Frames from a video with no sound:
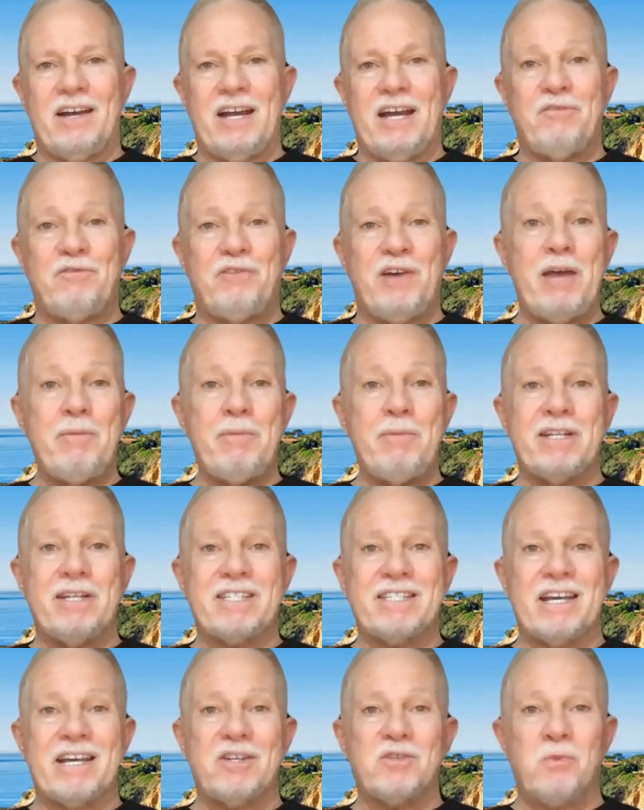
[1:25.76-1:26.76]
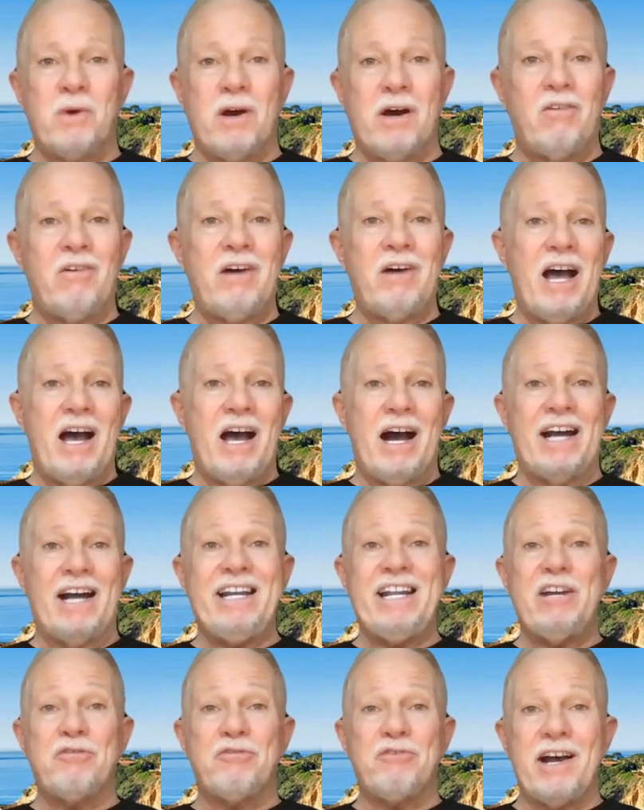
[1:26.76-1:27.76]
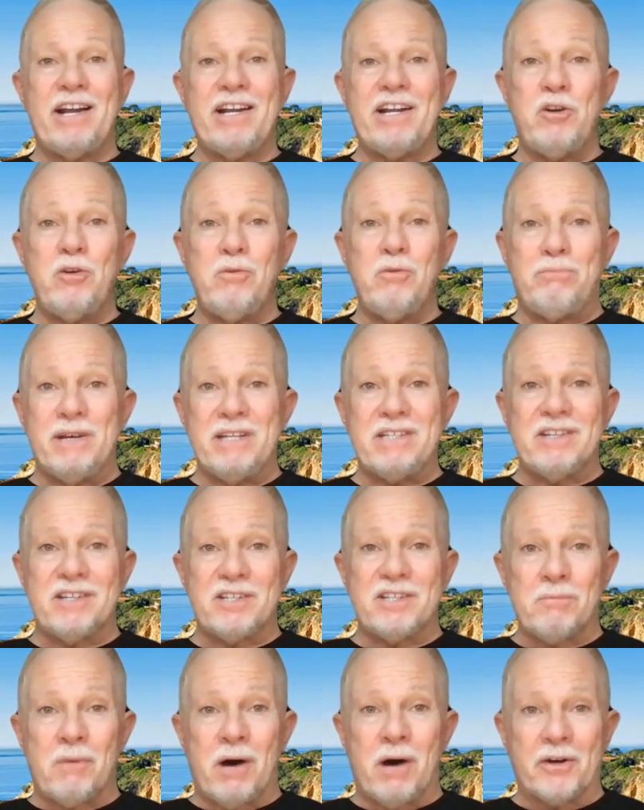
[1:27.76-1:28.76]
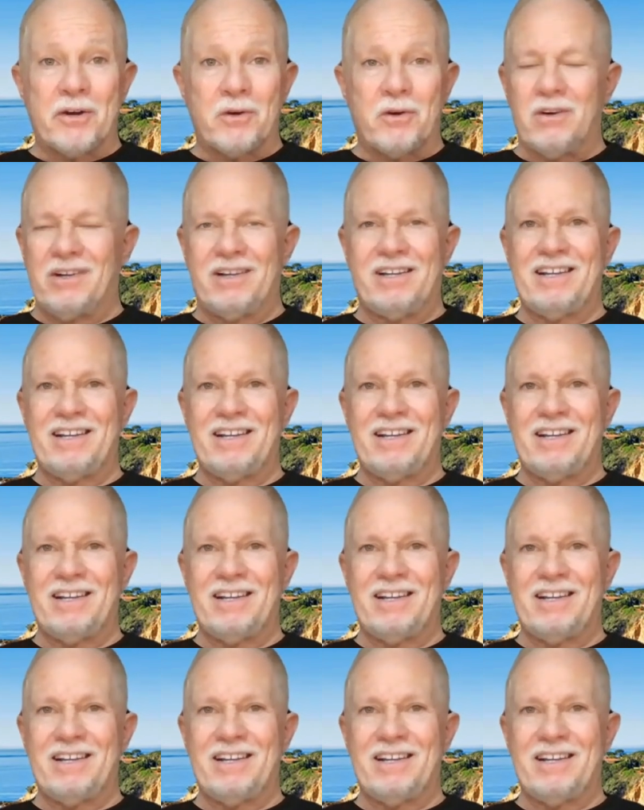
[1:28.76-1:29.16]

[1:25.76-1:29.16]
And Fabian says, well, I need to find a new business model.